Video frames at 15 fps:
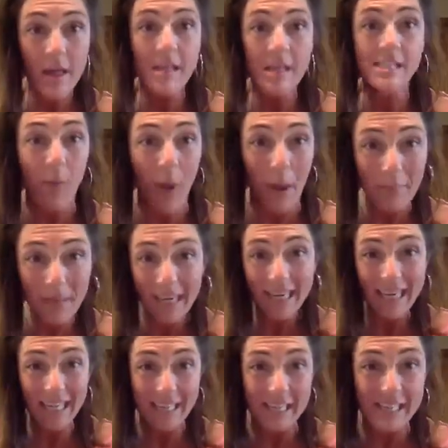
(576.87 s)
So I'm going to
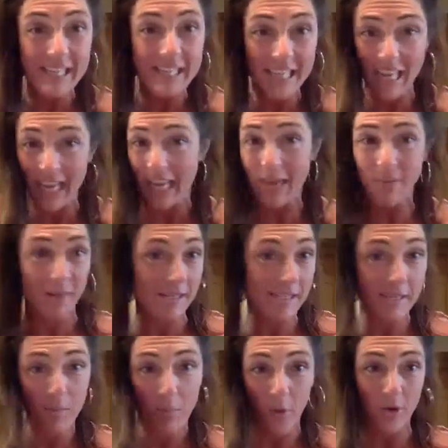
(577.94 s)
need this team and
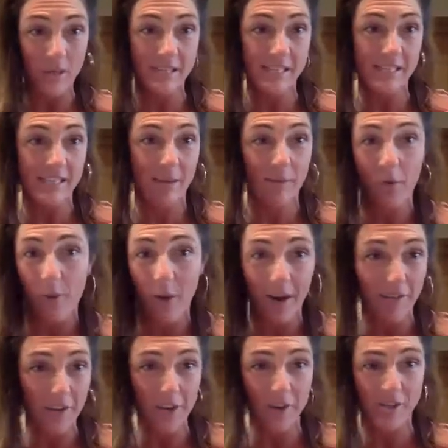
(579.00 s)
support system of
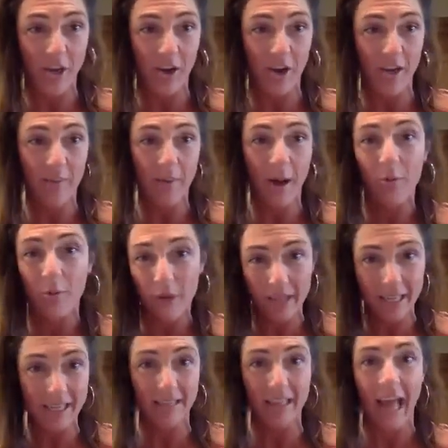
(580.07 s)
whatever you're talking about,
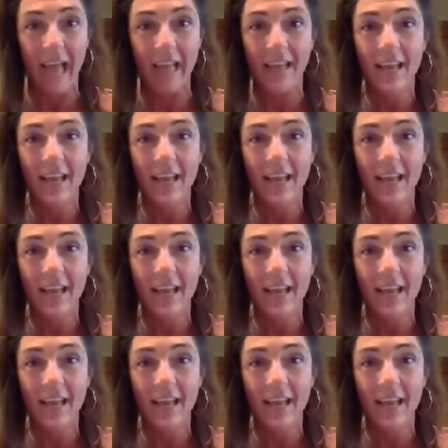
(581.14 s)
really to like,